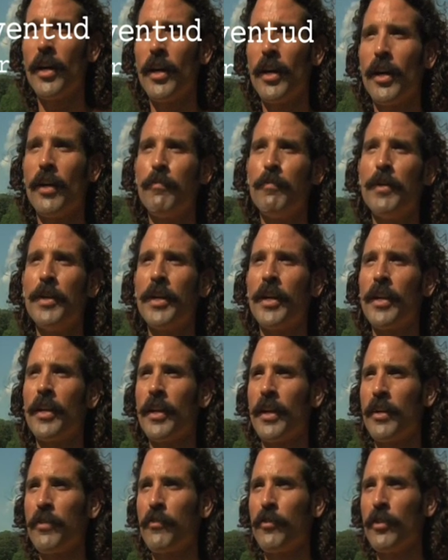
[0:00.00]
I've been in
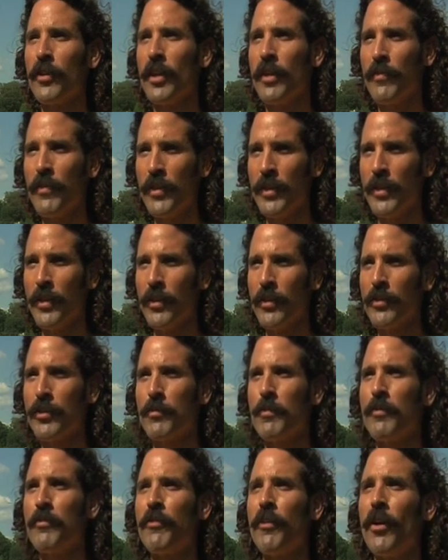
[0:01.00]
Atlanta for 11 years.
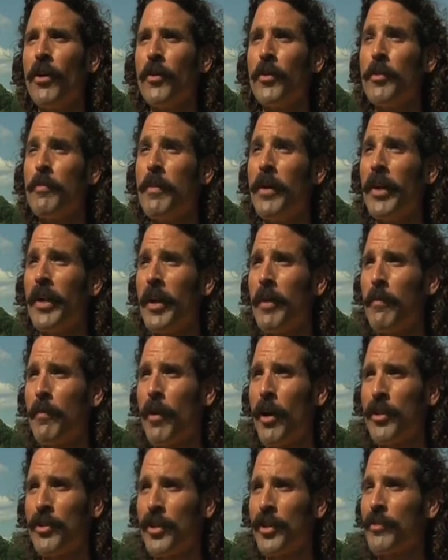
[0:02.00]
I've been following the Beltline
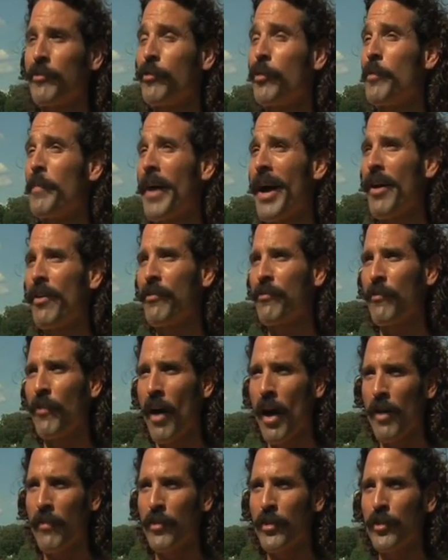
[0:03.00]
project for about
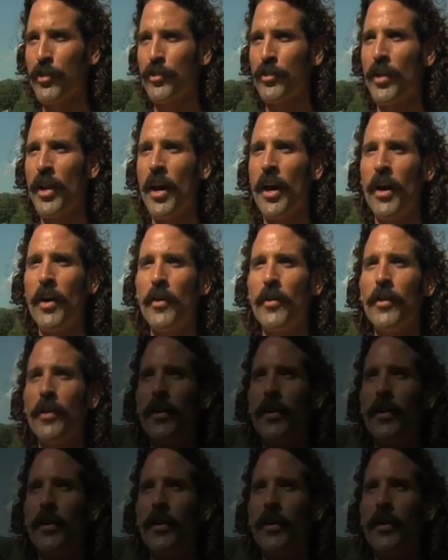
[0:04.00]
5 years now.